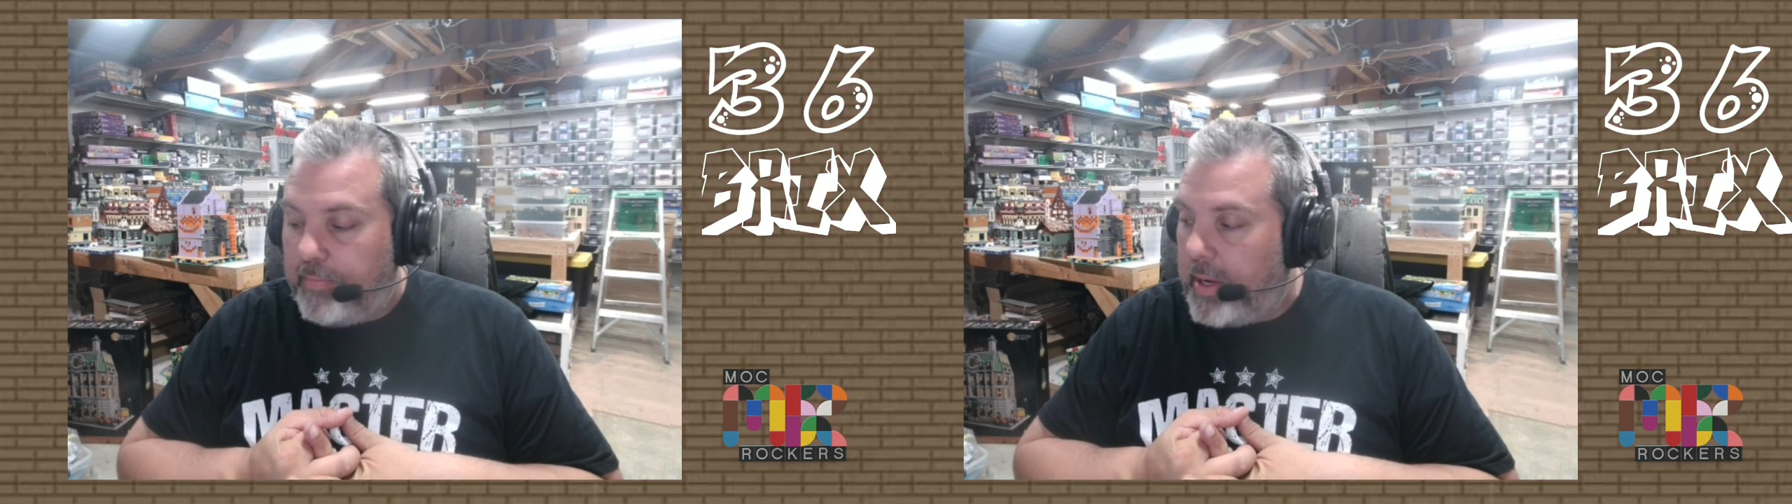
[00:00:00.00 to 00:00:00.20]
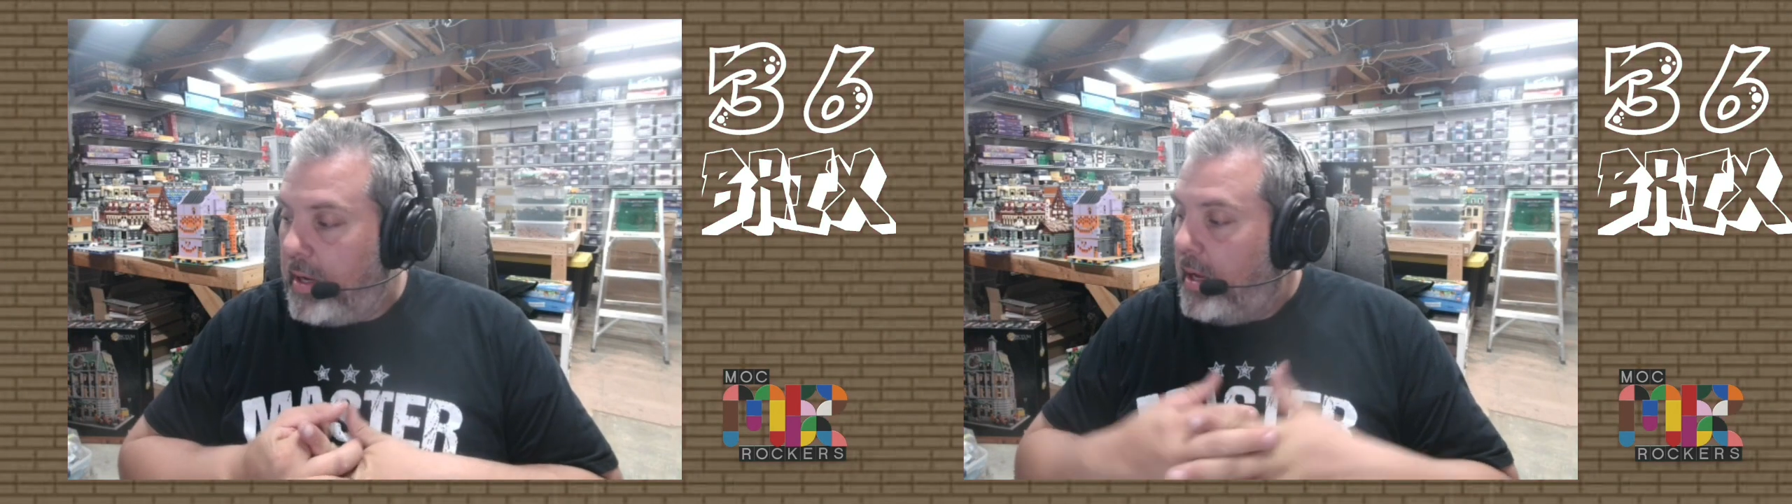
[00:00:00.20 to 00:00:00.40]

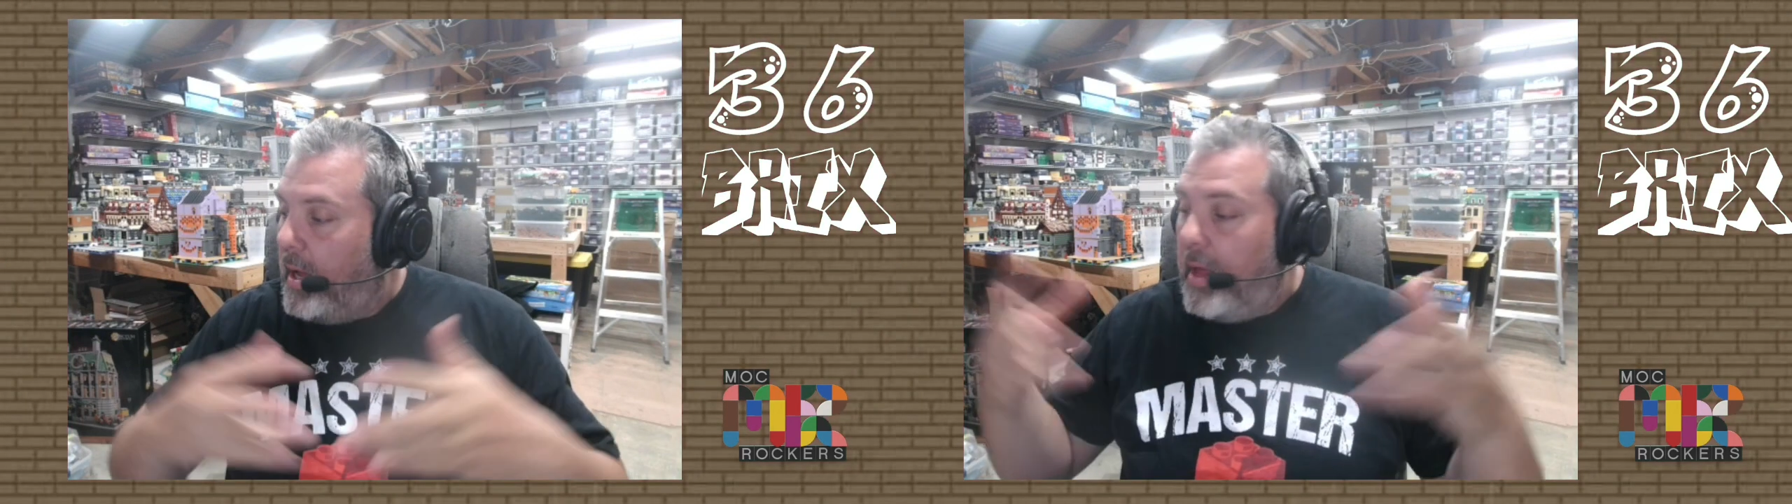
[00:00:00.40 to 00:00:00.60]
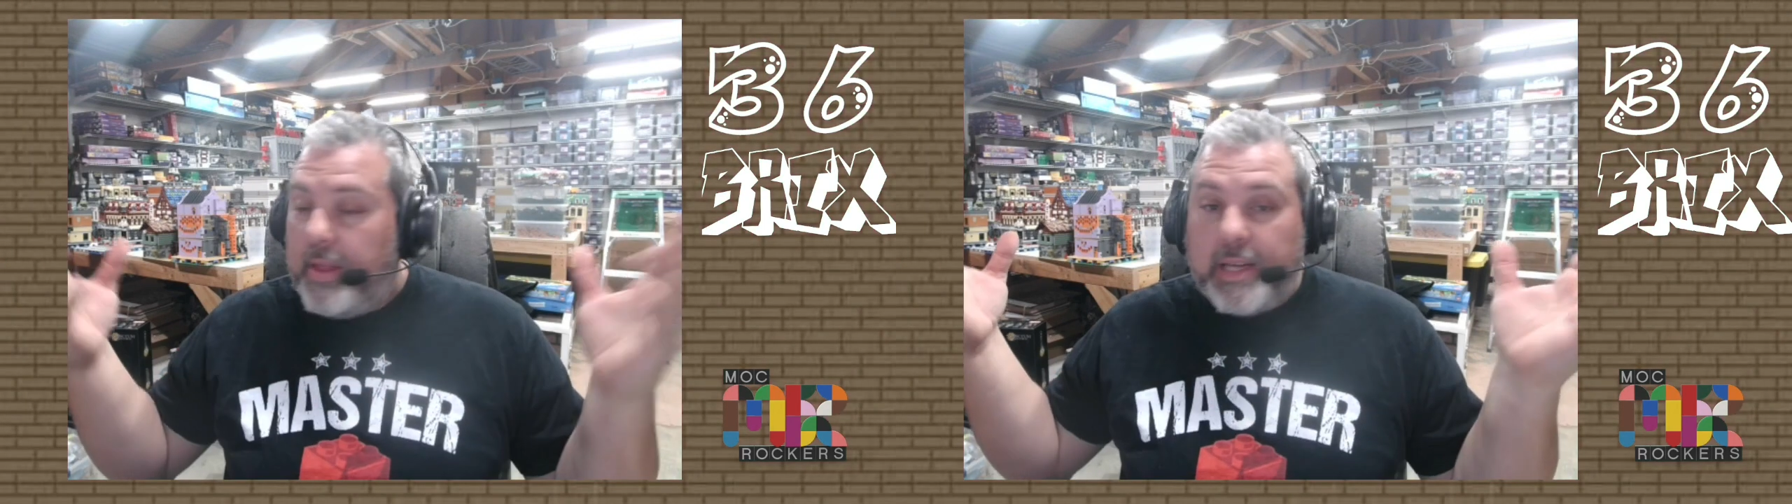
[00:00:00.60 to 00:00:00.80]
But
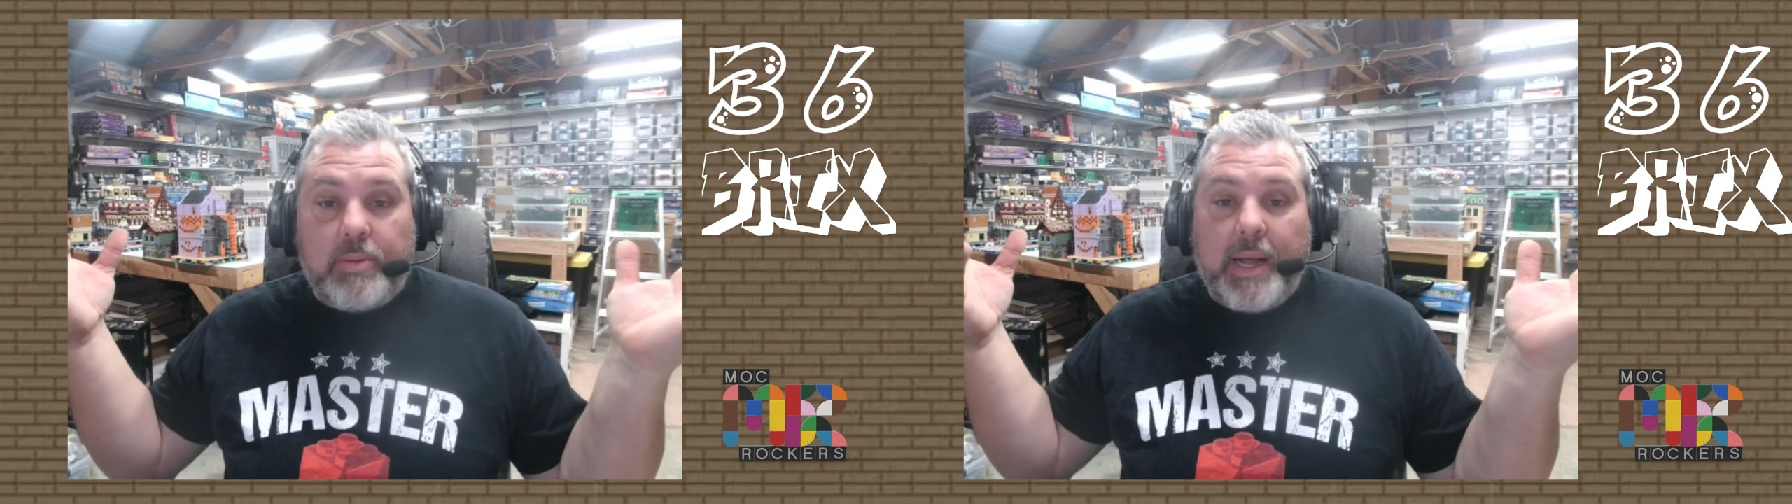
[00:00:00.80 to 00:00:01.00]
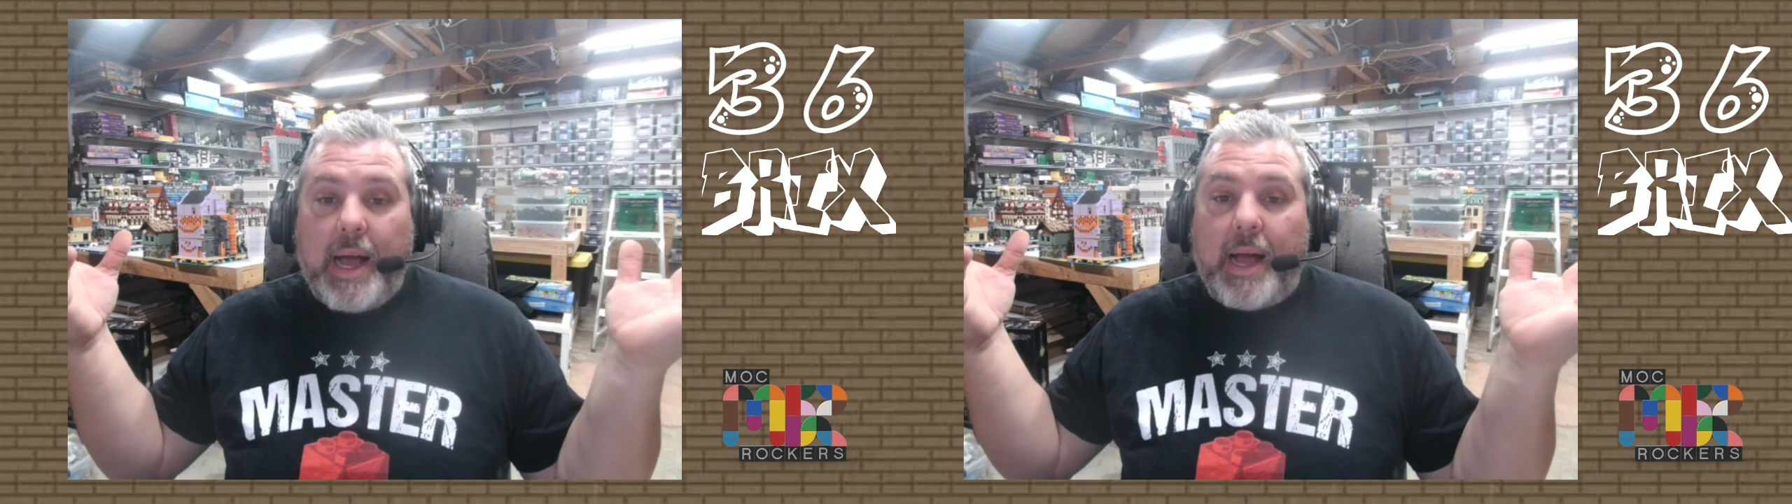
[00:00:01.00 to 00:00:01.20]
that's
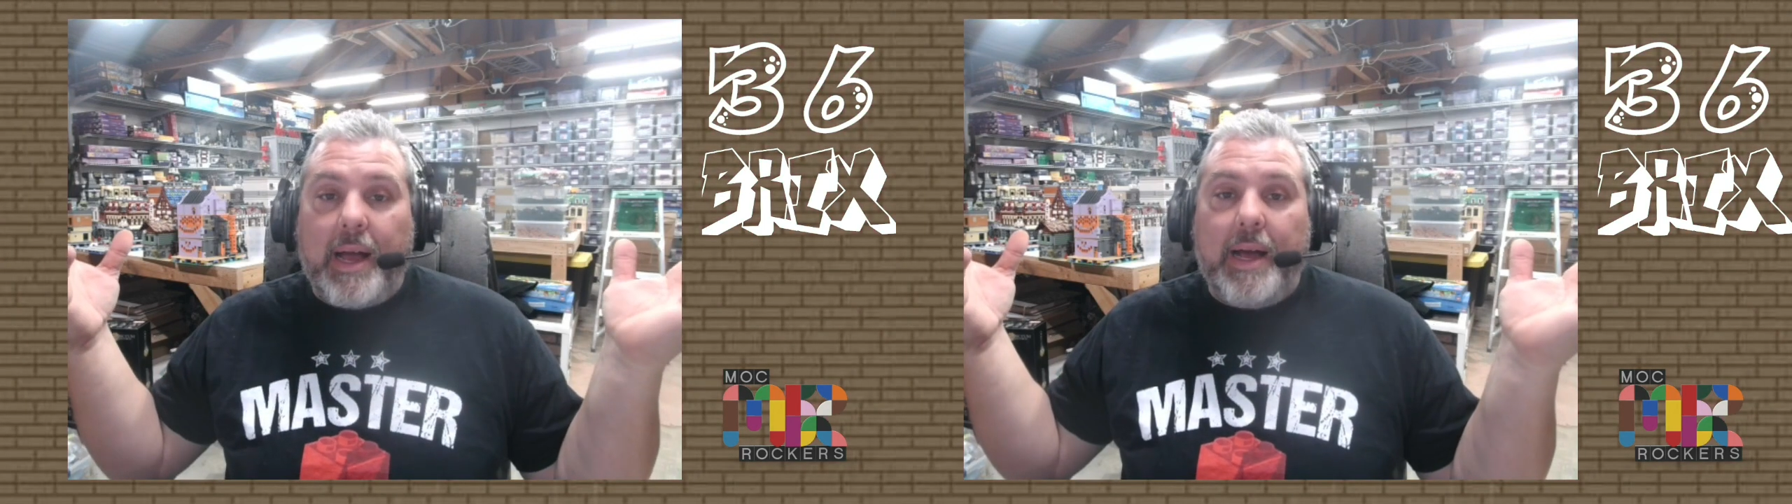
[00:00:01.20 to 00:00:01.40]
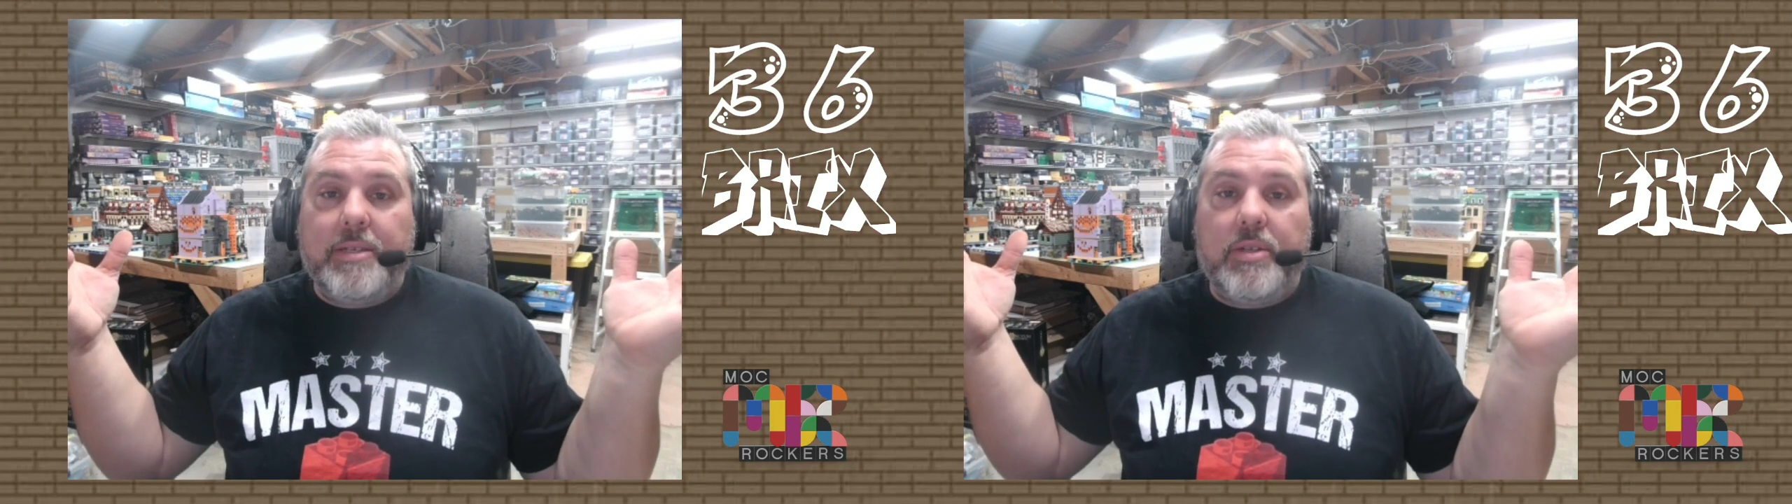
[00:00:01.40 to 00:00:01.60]
what I got, guys.